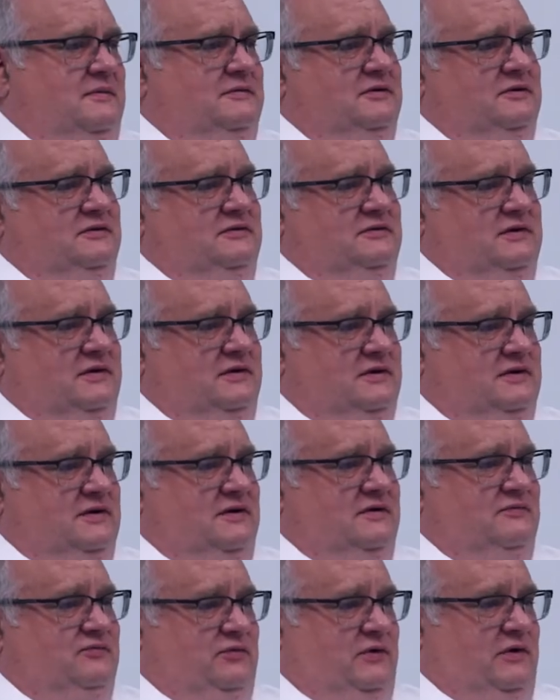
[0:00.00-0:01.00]
looking for the
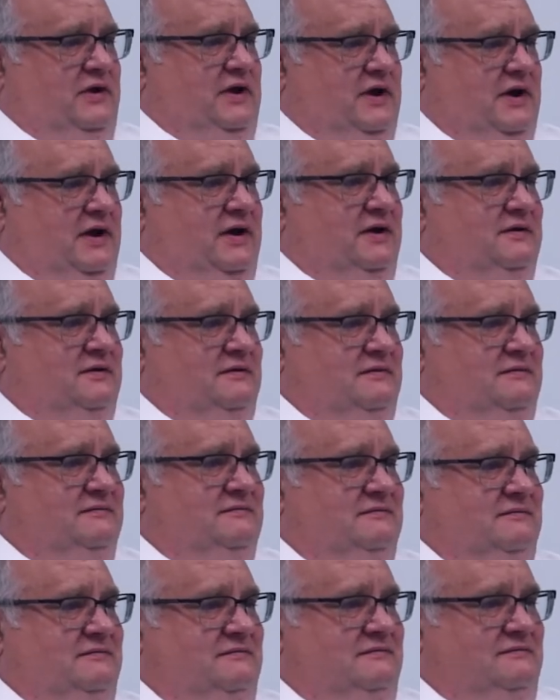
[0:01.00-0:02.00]
best value to
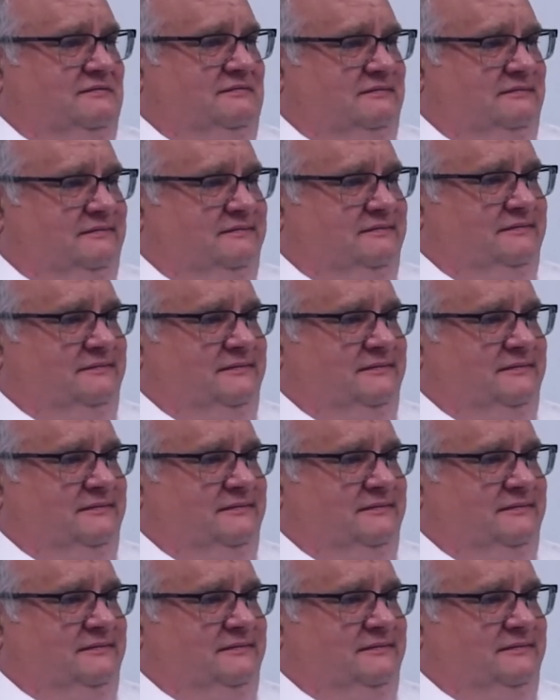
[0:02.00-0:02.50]
put the company in the